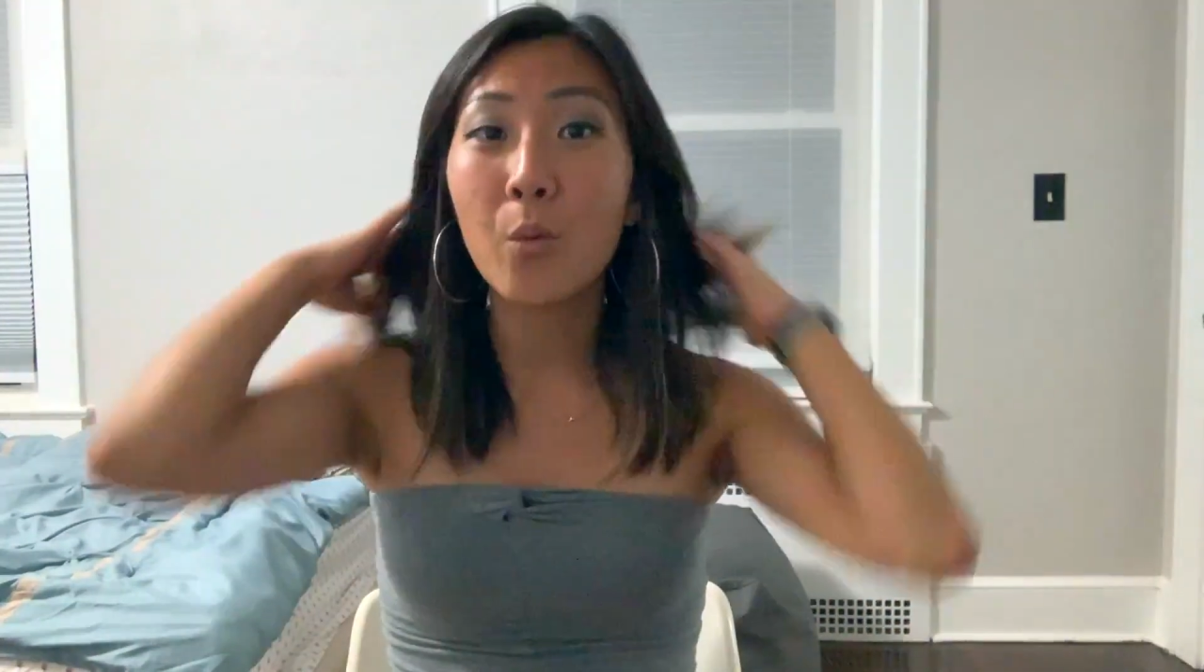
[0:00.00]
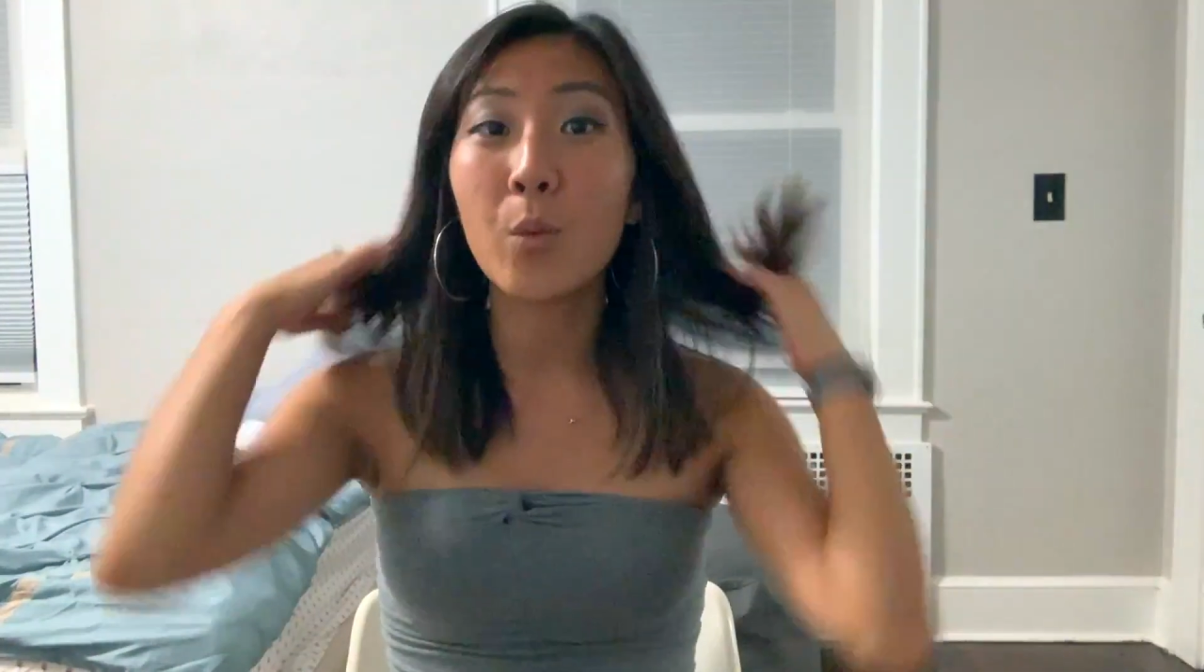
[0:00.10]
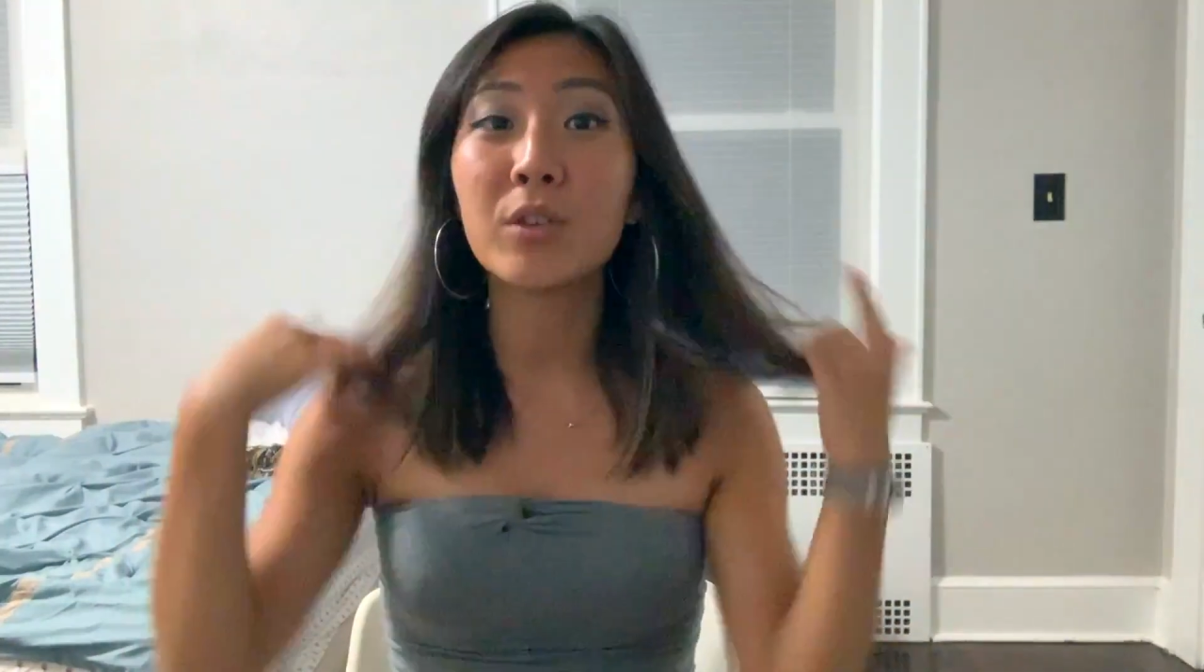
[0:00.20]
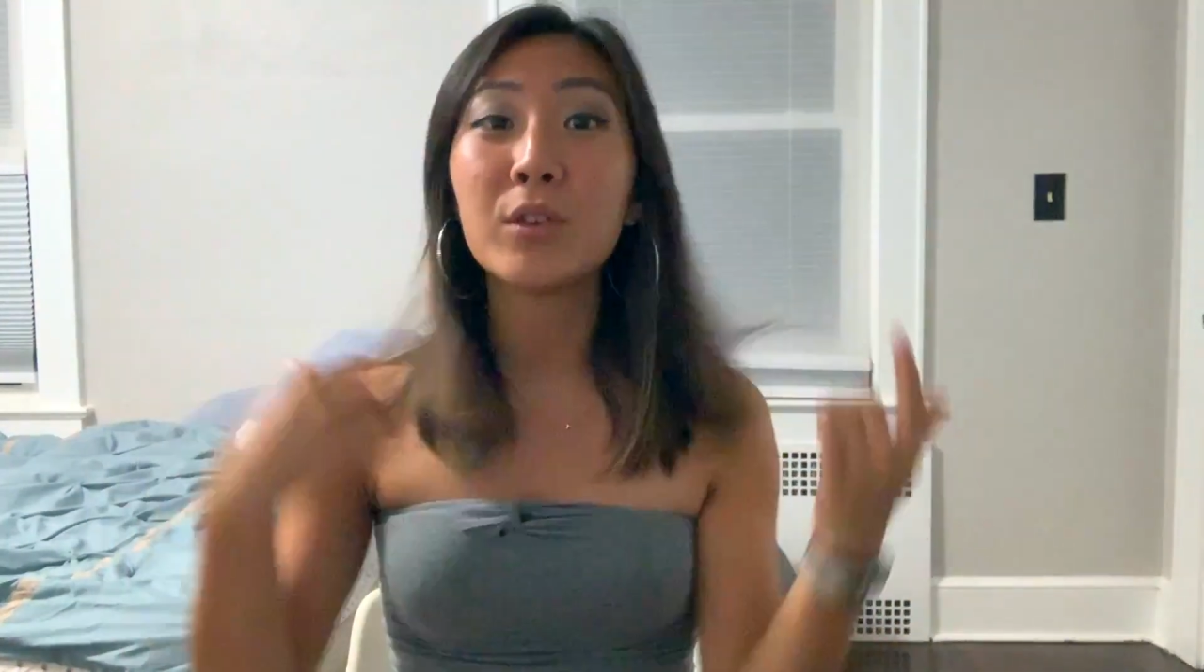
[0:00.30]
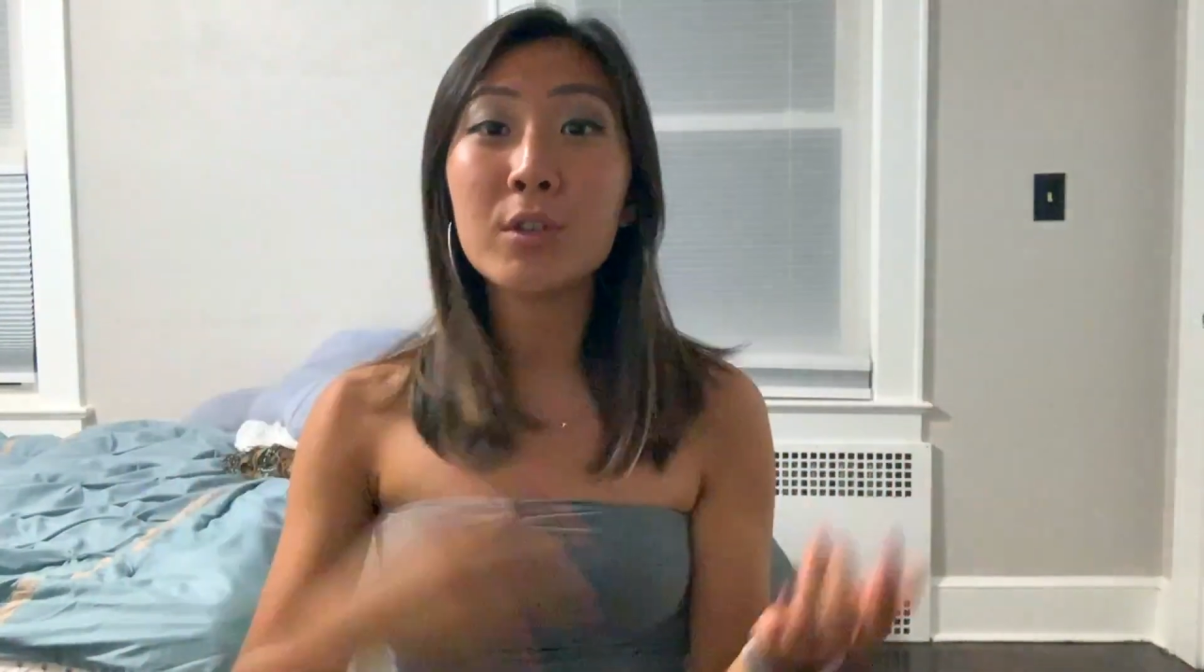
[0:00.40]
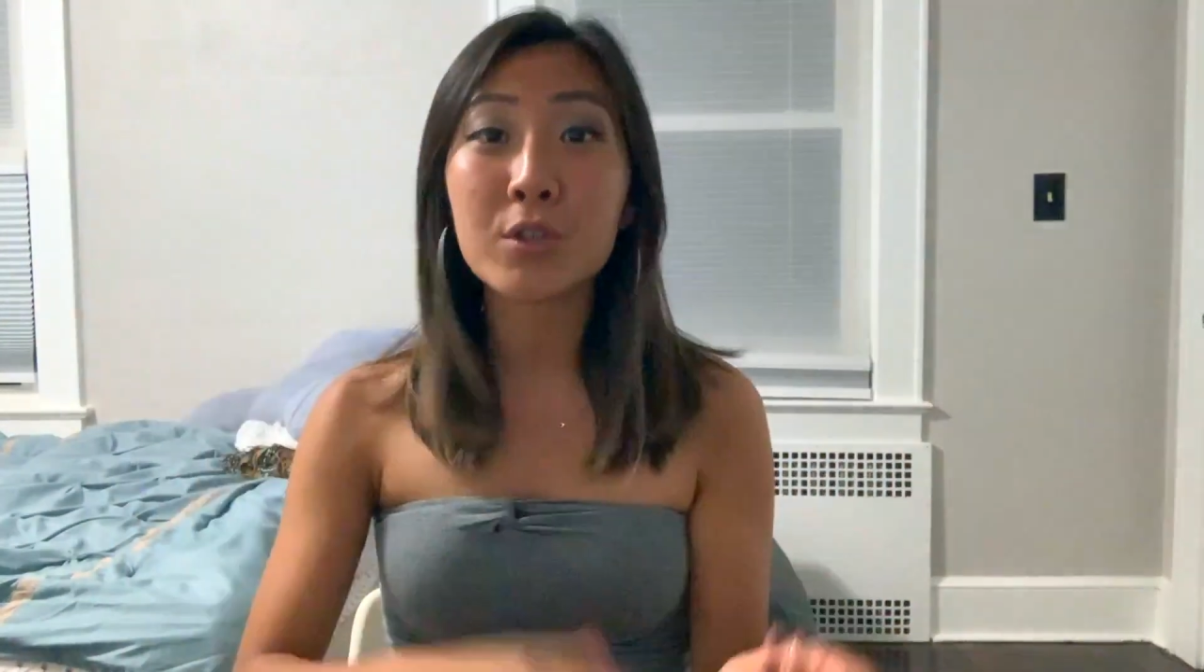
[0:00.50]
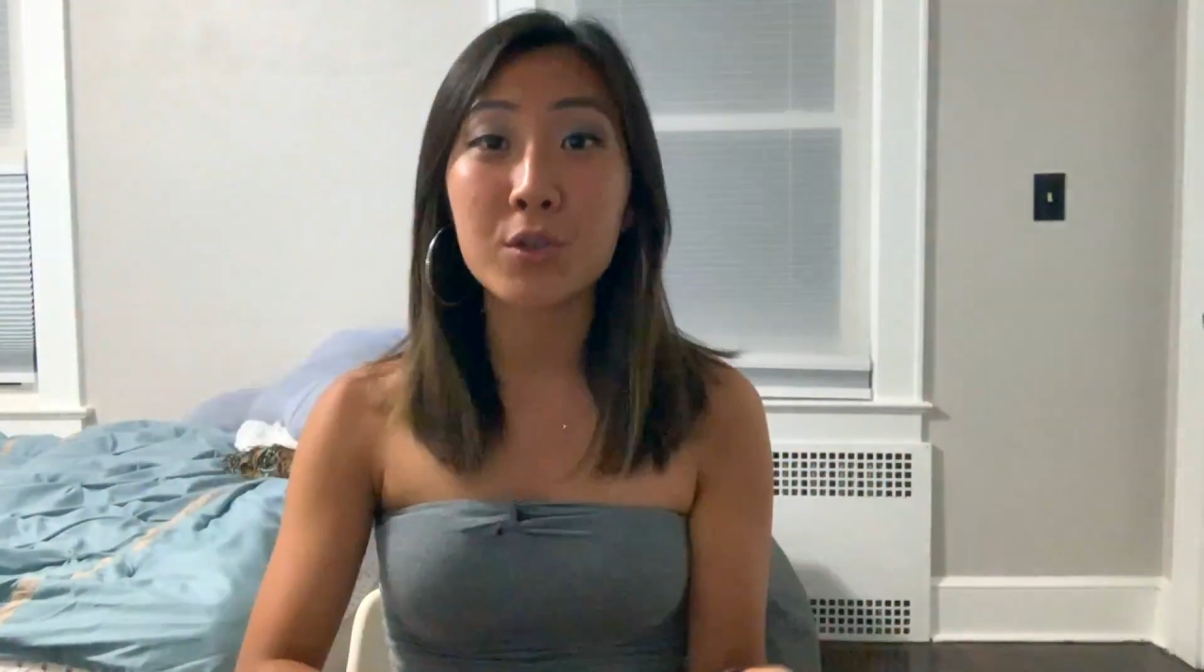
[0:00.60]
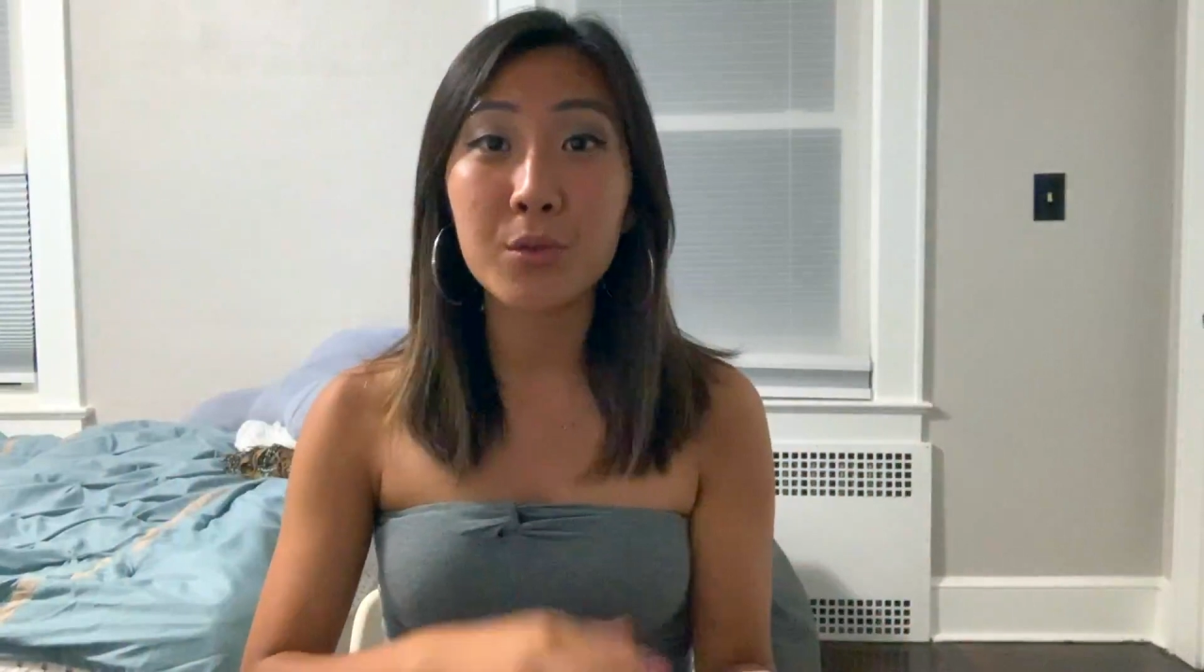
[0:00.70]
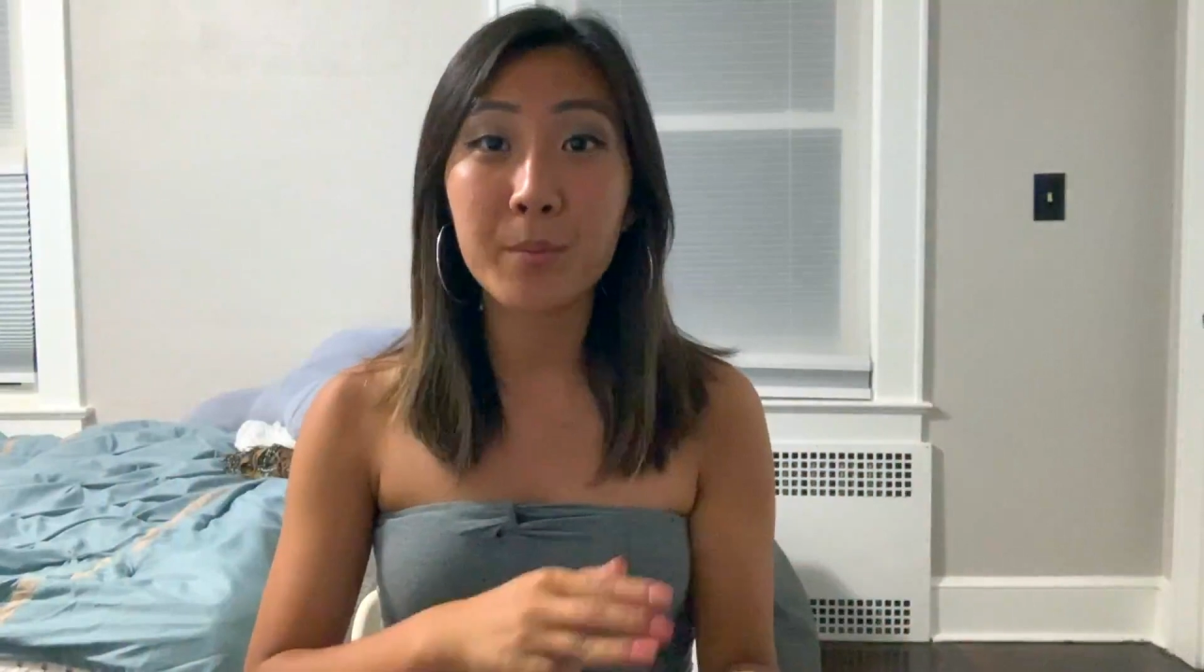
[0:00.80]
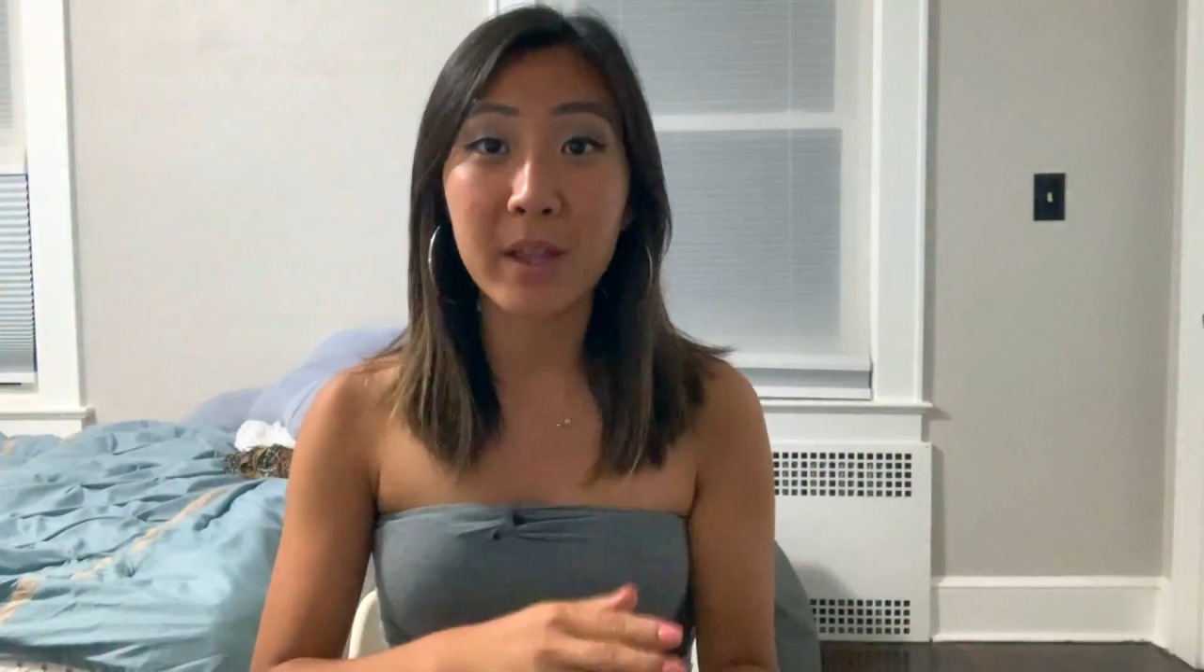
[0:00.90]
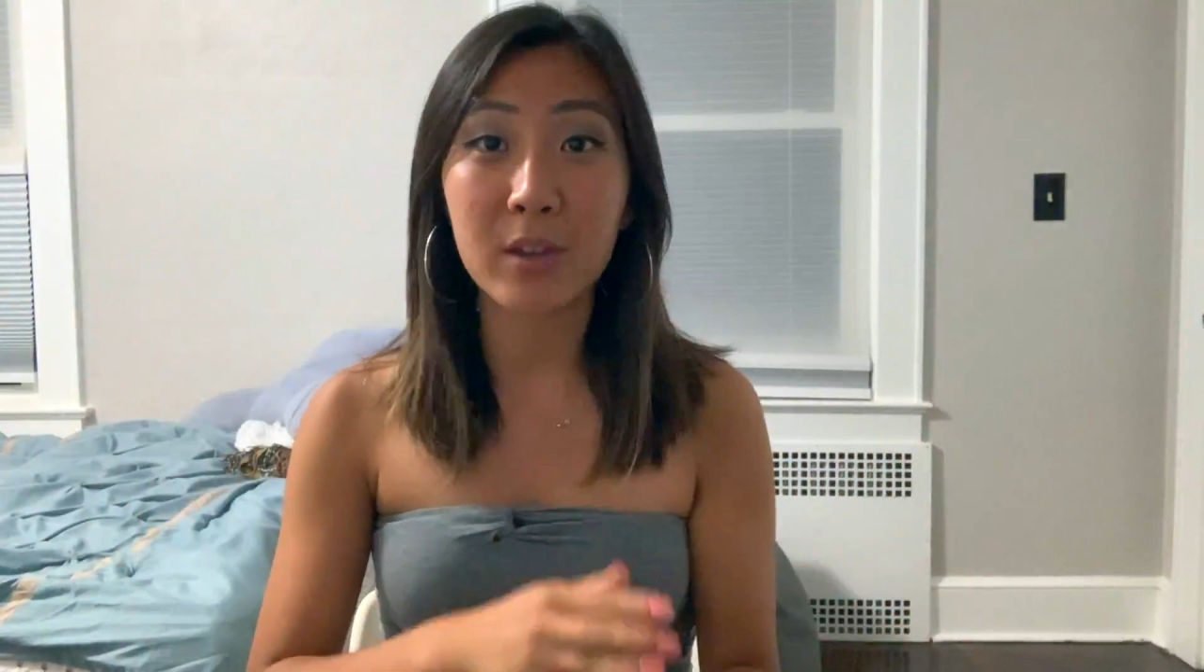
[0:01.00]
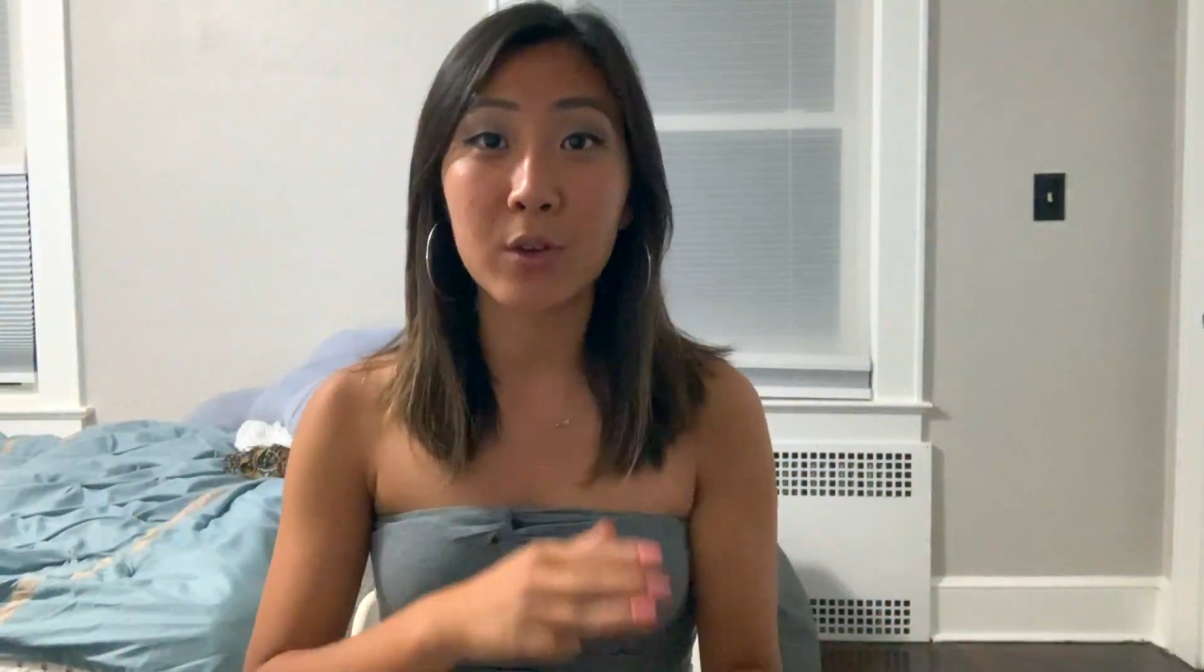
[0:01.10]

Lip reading: once you do make